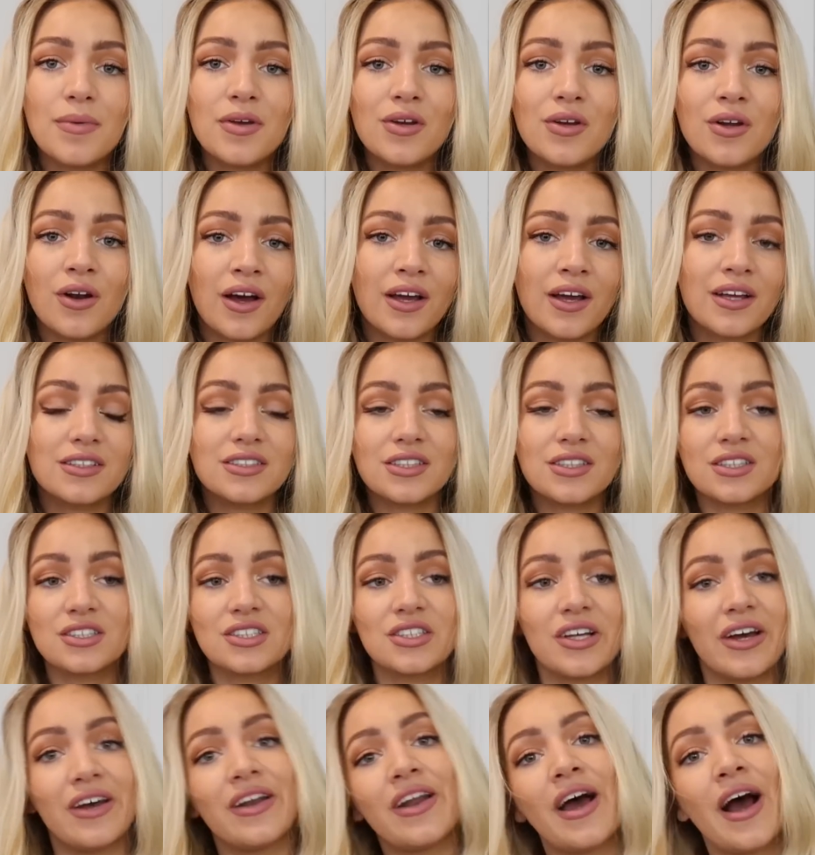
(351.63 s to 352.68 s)
you liked a
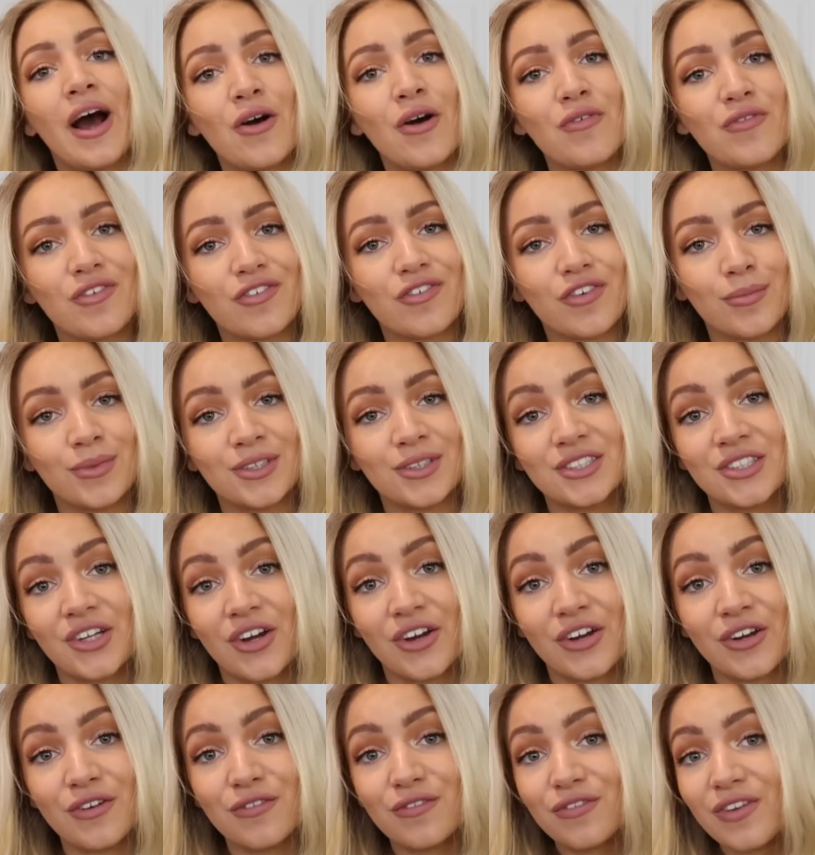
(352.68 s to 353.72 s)
certain outfit from a
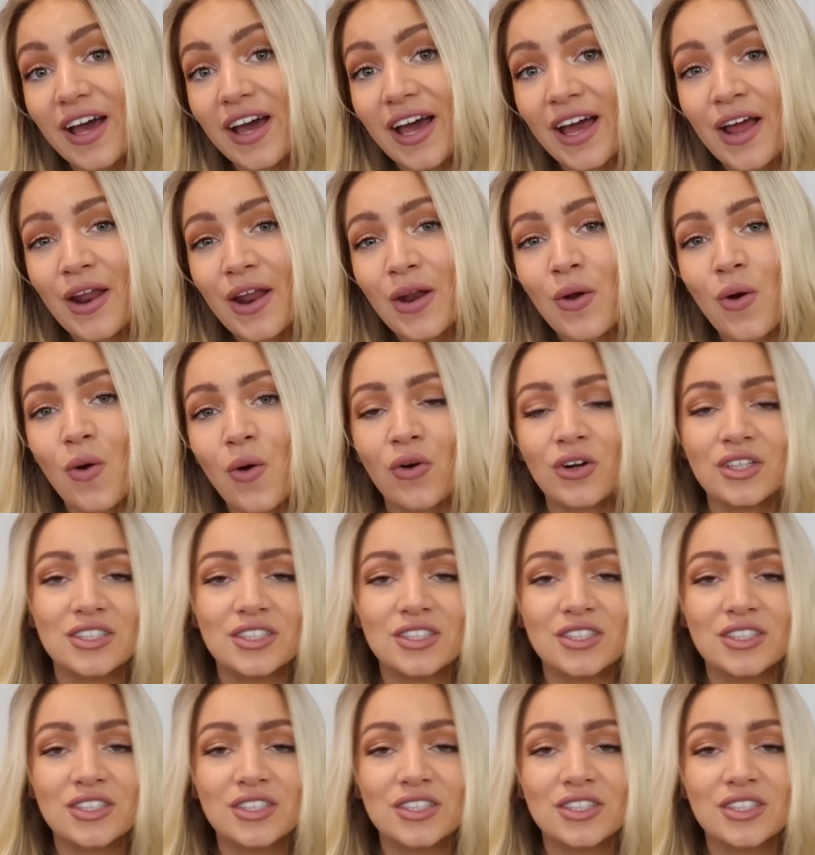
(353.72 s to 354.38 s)
certain event or a